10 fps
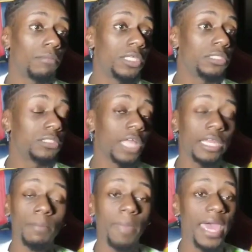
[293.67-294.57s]
He's
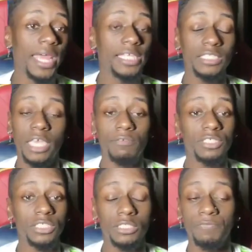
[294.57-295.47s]
like the badass
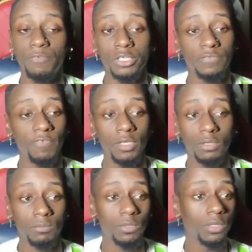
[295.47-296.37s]
ever since the first
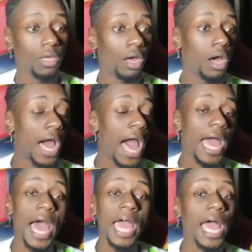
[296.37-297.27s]
film.
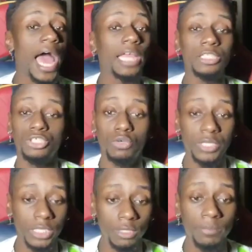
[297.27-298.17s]
I
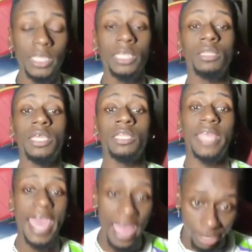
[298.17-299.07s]
enjoy him,
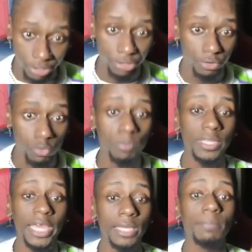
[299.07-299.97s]
and the actor who
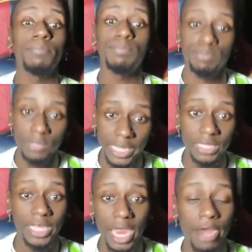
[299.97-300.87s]
played
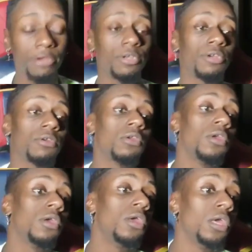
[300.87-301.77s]
the character
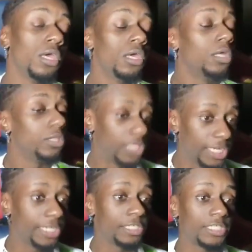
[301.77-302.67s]

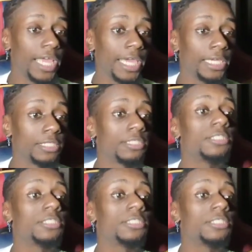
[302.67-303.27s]
did his thing,